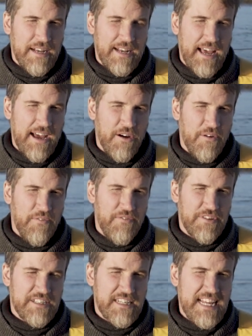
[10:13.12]
Now,
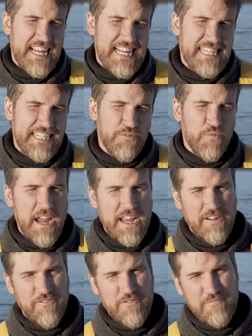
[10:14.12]
there's an easy
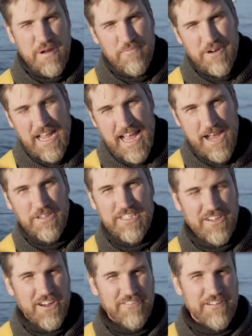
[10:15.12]
way of remembering how to
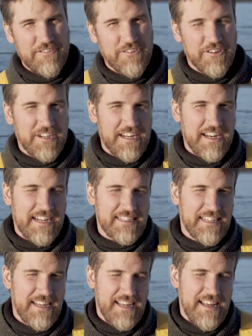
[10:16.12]
tie a reef knot, and
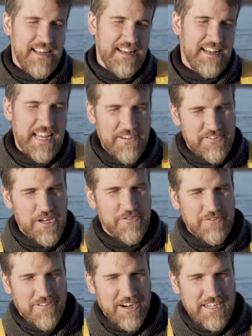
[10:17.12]
that's left
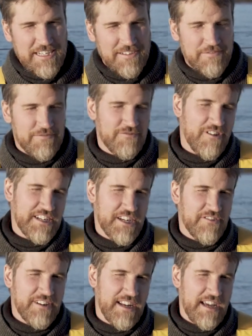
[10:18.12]
over right, right
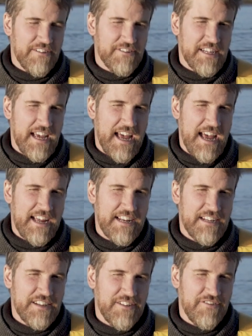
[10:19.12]
over left.
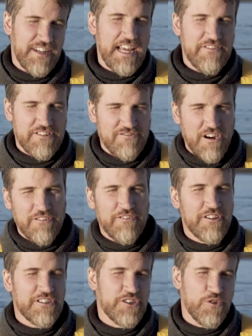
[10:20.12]
And the left and right
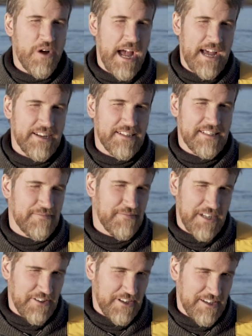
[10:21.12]
refers to your hands,
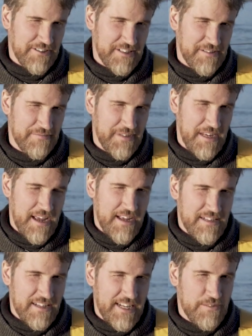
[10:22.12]
nothing else.
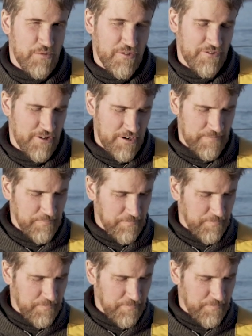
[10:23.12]
So let's walk through it.